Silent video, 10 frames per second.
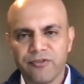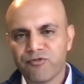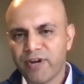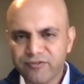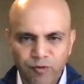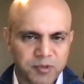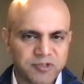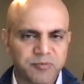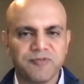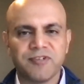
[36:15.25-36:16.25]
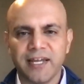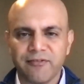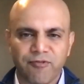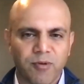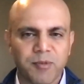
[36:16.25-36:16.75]
transformers move to
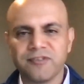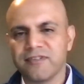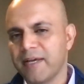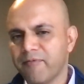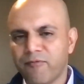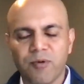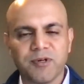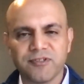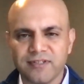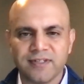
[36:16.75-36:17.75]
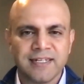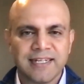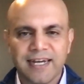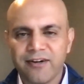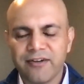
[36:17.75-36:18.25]
Nformers and Mformers, and
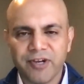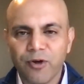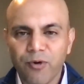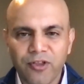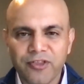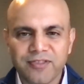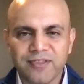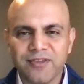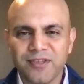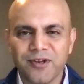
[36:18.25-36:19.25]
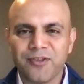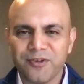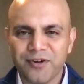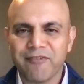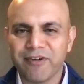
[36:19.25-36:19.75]
I don't even know all the,
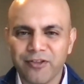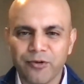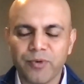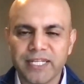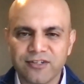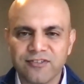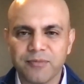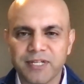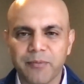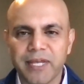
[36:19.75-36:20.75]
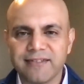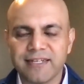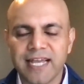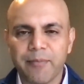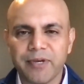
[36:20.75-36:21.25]
every other week there's something
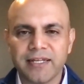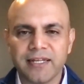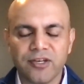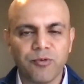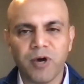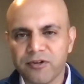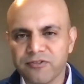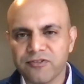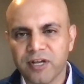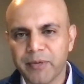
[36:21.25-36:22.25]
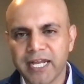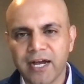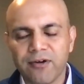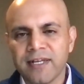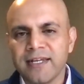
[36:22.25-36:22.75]
amazing happening and new models are coming
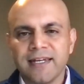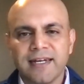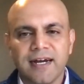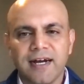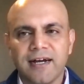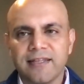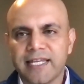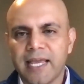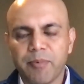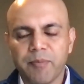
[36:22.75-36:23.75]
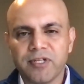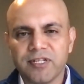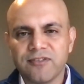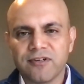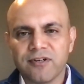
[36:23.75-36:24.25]
out. The
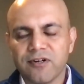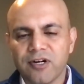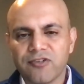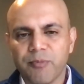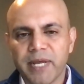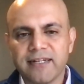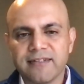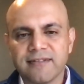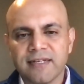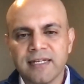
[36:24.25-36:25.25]
capabilities are tremendous.